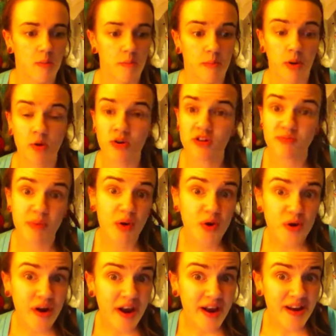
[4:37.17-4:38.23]
Bonus
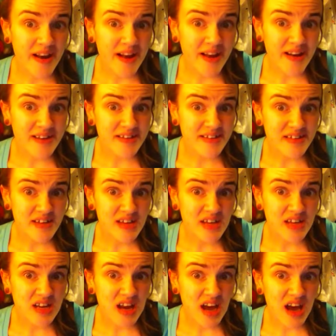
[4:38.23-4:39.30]
boatering add-ons.
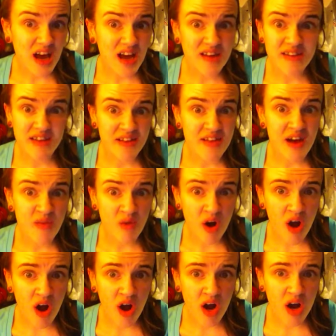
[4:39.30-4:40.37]
I said that
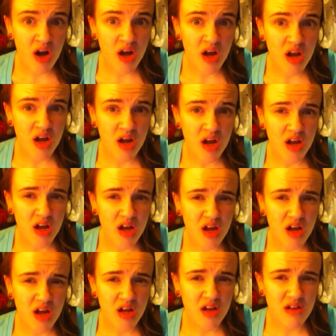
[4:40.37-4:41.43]
wrong.
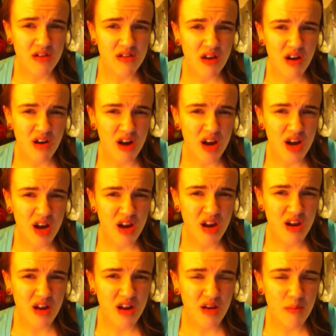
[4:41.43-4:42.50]
Sorry.
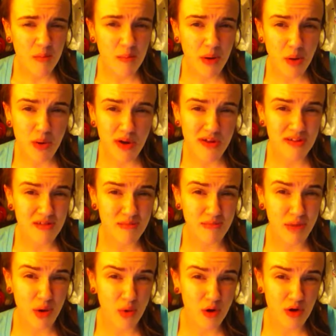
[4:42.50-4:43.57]
Bonus
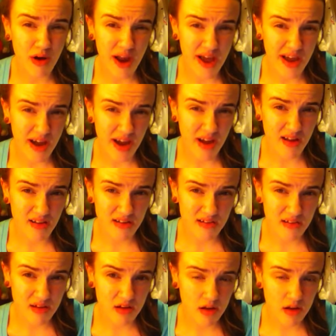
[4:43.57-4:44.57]
boner add-ons.